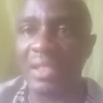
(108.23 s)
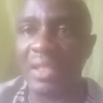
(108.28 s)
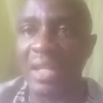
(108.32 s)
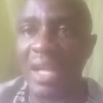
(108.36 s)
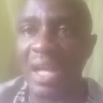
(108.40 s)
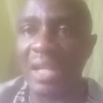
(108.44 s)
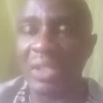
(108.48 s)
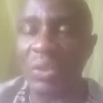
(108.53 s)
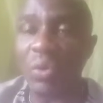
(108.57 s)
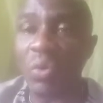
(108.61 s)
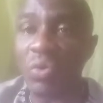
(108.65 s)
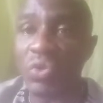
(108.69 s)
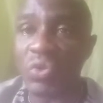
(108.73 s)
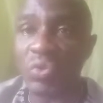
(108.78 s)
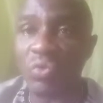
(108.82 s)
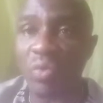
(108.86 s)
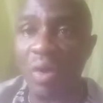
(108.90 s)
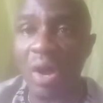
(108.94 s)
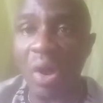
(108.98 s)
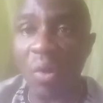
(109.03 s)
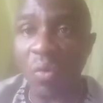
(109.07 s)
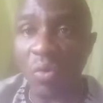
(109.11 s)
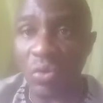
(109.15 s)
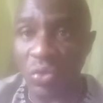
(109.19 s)
And also,
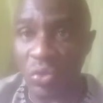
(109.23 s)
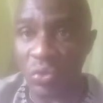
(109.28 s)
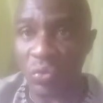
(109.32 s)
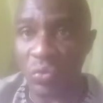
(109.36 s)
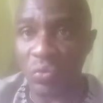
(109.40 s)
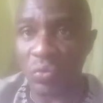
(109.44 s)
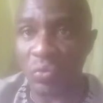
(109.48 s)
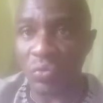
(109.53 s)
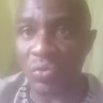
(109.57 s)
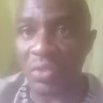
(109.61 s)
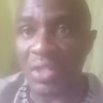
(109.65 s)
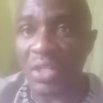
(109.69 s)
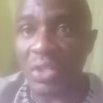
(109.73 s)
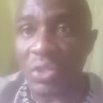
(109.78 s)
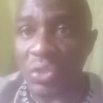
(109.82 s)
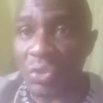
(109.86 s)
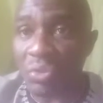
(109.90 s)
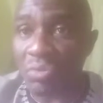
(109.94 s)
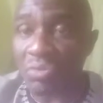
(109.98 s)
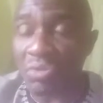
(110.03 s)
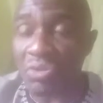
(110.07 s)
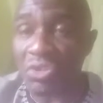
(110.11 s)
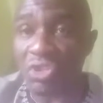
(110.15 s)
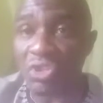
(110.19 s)
I want to
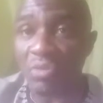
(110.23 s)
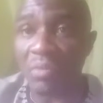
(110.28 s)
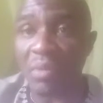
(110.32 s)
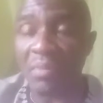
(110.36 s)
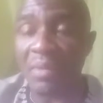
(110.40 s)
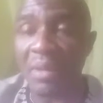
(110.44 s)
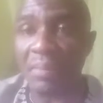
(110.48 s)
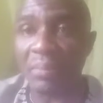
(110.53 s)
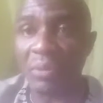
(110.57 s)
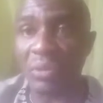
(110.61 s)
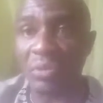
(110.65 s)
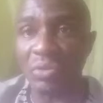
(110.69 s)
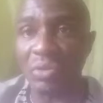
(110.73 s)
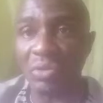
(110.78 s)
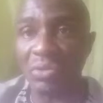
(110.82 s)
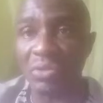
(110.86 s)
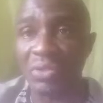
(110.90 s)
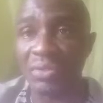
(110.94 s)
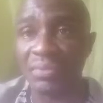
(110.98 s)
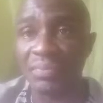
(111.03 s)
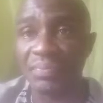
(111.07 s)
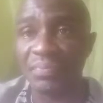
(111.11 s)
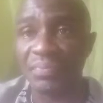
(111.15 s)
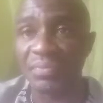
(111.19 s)
introduce some of my products.
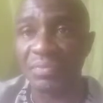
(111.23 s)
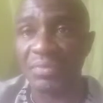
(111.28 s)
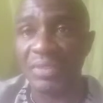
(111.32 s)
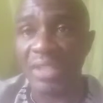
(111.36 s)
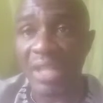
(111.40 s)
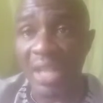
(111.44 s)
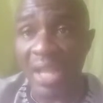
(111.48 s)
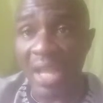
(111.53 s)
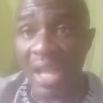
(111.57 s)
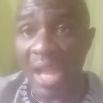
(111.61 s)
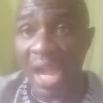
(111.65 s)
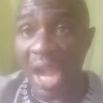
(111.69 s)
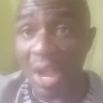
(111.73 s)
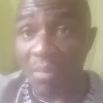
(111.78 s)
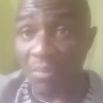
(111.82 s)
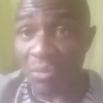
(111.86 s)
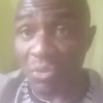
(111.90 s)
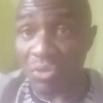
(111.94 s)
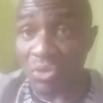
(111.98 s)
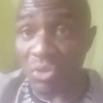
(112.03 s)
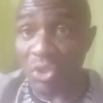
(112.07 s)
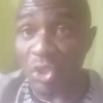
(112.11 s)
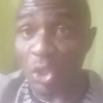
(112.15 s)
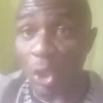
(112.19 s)
I
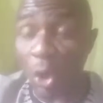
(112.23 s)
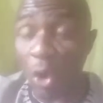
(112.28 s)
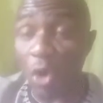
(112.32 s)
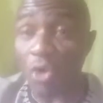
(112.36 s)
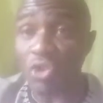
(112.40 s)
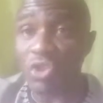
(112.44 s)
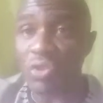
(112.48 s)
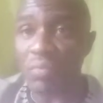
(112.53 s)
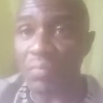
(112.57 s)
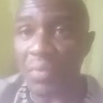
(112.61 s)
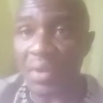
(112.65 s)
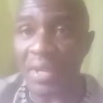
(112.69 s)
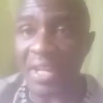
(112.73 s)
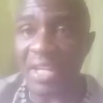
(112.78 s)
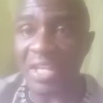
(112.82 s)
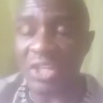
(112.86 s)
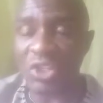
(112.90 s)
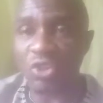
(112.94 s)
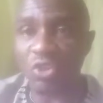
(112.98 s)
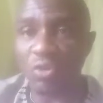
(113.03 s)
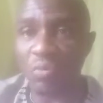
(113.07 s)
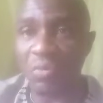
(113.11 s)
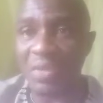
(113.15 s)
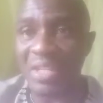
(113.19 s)
produce curse breaker
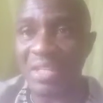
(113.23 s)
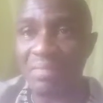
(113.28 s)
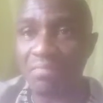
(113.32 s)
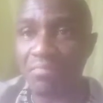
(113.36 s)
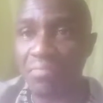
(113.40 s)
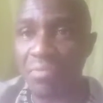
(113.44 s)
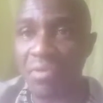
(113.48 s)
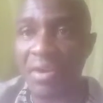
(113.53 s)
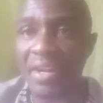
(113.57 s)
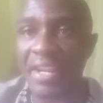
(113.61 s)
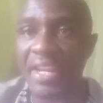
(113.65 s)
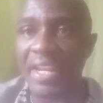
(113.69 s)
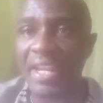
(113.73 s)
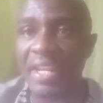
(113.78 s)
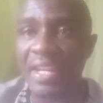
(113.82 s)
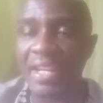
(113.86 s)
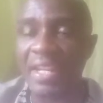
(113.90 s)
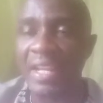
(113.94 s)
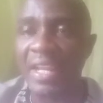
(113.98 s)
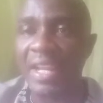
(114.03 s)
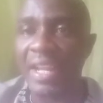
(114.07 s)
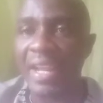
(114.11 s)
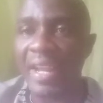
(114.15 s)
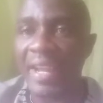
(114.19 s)
soap. It breaks
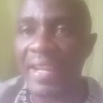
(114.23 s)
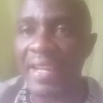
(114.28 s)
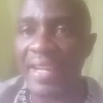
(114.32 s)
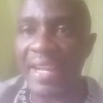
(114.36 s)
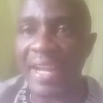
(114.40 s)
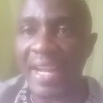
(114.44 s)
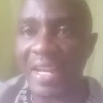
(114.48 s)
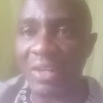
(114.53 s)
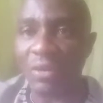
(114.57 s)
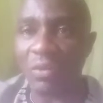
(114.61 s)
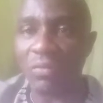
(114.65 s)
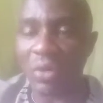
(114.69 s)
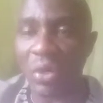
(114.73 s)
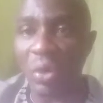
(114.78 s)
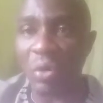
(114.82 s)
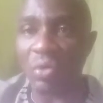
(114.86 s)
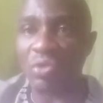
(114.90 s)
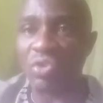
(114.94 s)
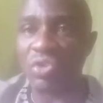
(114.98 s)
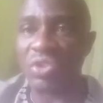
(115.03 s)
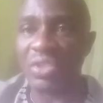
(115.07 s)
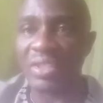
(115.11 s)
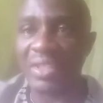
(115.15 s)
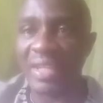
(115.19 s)
any kind of
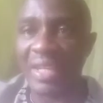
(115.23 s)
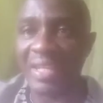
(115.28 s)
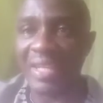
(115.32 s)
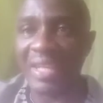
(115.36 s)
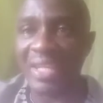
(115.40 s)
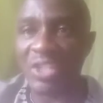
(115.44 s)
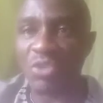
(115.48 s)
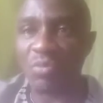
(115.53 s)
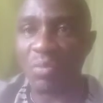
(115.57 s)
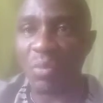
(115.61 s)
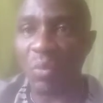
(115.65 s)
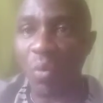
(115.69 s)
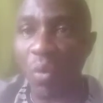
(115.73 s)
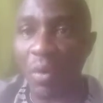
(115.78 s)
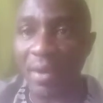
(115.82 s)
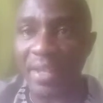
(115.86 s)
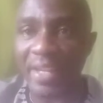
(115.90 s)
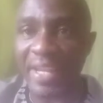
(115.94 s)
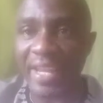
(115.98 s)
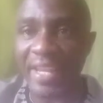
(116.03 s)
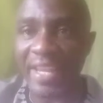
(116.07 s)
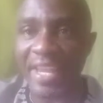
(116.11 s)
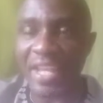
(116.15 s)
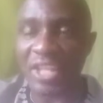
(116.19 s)
curse that has been
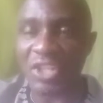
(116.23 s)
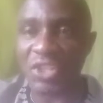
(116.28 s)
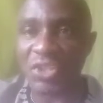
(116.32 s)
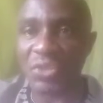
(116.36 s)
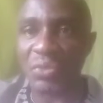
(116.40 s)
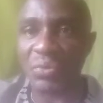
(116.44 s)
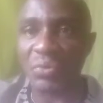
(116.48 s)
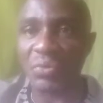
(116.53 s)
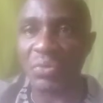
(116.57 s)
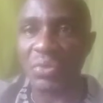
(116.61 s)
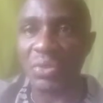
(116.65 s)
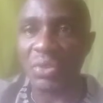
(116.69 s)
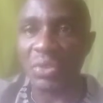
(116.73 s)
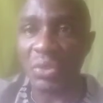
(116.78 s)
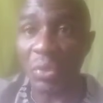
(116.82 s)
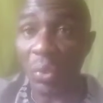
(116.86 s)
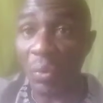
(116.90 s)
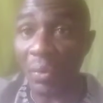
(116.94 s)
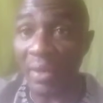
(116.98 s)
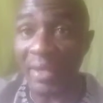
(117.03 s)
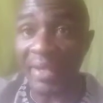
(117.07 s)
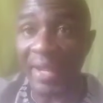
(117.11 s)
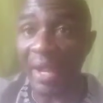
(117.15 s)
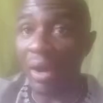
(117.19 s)
working against you,
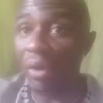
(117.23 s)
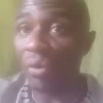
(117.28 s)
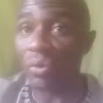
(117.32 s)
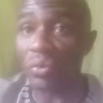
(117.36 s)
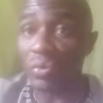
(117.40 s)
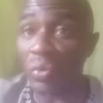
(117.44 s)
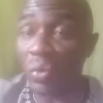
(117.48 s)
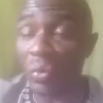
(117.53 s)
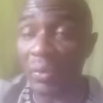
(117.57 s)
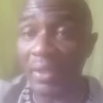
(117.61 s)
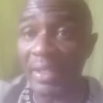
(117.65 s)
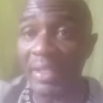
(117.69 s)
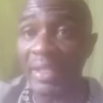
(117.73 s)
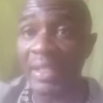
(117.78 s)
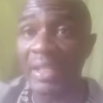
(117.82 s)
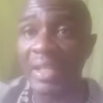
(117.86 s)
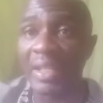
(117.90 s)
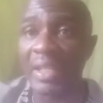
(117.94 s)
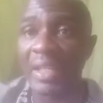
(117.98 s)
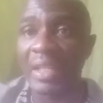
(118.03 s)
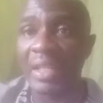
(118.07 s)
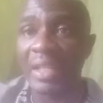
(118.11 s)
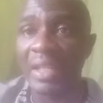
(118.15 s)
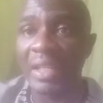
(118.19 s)
knowingly or unknowingly.
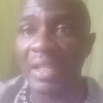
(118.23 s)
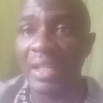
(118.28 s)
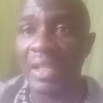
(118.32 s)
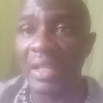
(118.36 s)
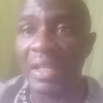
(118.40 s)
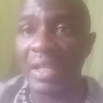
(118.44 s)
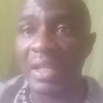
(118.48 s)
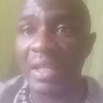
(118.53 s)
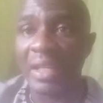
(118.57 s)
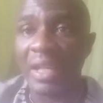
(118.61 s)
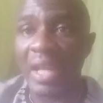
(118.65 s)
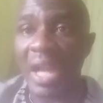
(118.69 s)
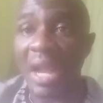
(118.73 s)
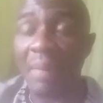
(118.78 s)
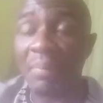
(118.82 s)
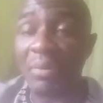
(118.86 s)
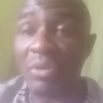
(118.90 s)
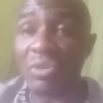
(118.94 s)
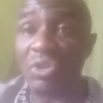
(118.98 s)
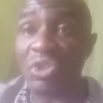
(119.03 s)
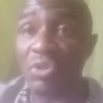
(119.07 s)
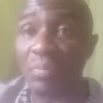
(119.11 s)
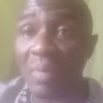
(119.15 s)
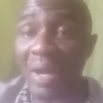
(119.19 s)
I
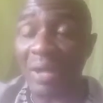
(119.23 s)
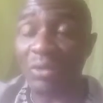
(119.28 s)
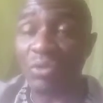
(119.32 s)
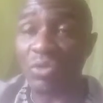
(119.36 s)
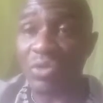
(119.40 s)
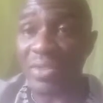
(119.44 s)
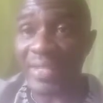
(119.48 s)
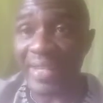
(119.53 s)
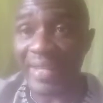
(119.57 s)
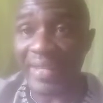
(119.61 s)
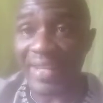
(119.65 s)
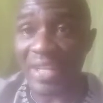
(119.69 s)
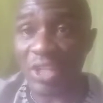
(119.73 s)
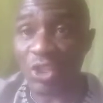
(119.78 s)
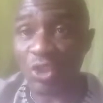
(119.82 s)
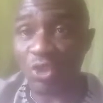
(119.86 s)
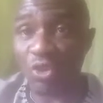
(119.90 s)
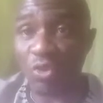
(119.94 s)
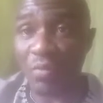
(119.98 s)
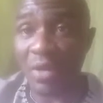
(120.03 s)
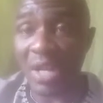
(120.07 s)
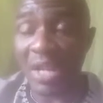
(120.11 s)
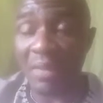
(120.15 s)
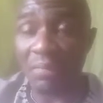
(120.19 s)
produce back to sender
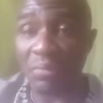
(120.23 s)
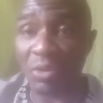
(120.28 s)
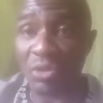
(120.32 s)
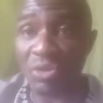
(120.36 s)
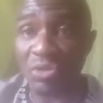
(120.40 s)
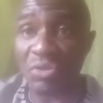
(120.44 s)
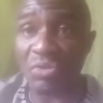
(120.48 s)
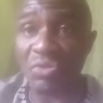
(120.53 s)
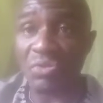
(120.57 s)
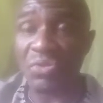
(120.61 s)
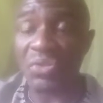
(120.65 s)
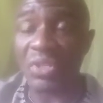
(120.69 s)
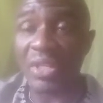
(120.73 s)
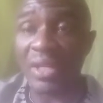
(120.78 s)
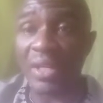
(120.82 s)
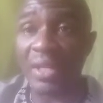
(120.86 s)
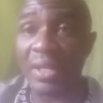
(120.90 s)
soap. I produce